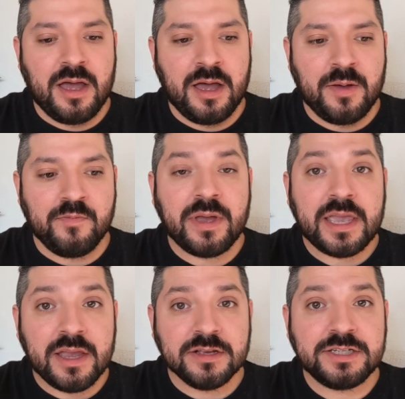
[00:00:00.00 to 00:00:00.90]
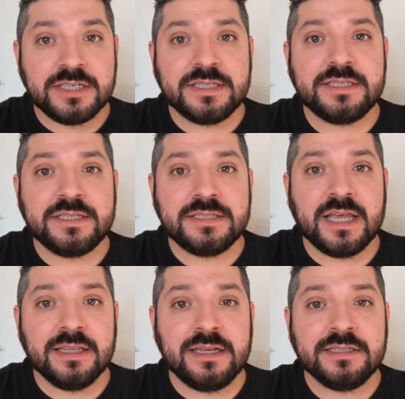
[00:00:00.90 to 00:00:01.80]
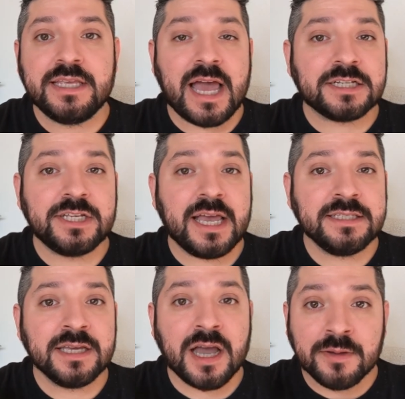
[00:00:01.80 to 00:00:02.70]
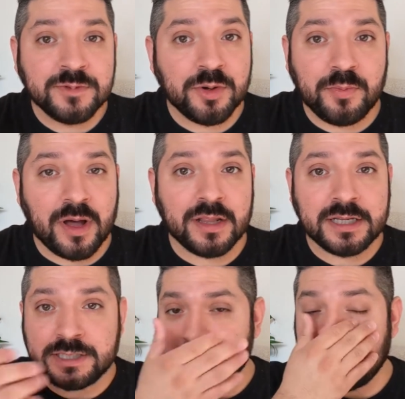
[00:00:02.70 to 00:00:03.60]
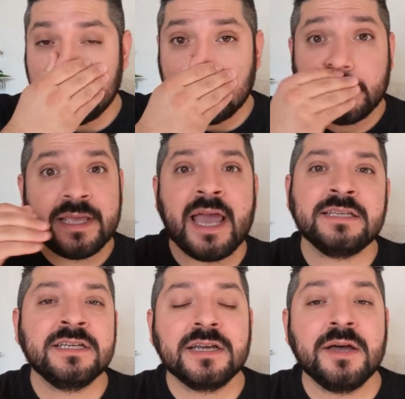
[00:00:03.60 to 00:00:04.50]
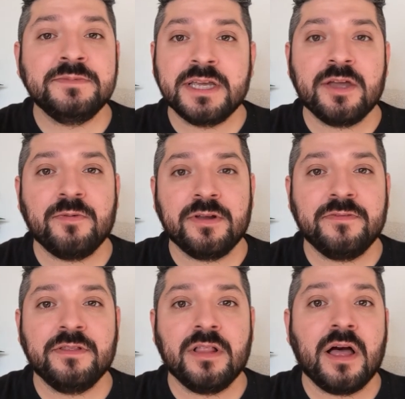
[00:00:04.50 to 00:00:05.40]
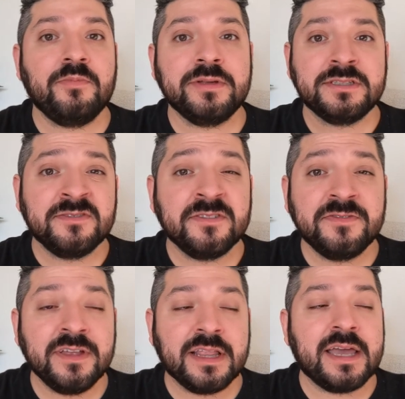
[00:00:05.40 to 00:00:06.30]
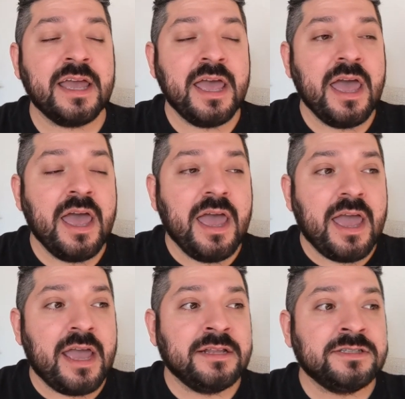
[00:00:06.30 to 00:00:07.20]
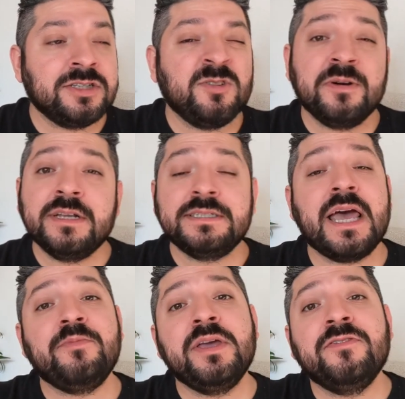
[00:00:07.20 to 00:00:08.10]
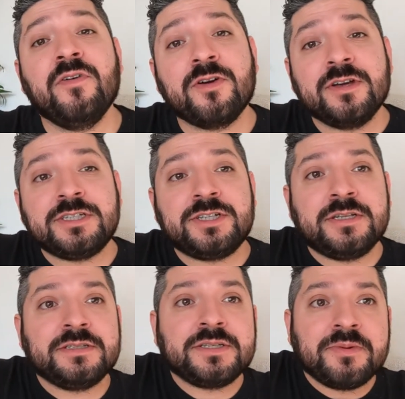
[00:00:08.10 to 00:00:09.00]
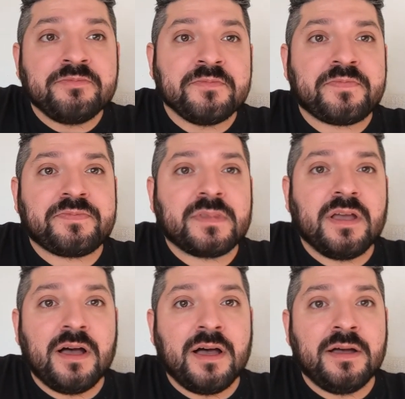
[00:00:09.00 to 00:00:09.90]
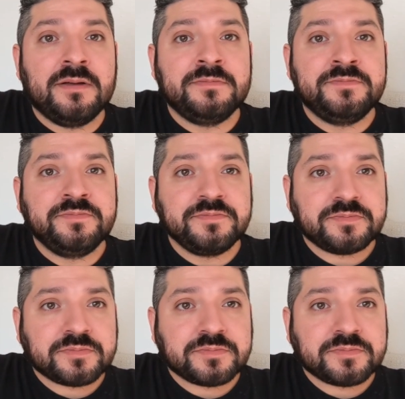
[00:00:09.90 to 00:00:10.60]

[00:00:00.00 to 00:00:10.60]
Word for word: Um, but here Jesus is telling us he actually hasn't come to abolish, he hasn't come to get rid of the law, but to fulfill it. And so what does that mean for Christians? Um,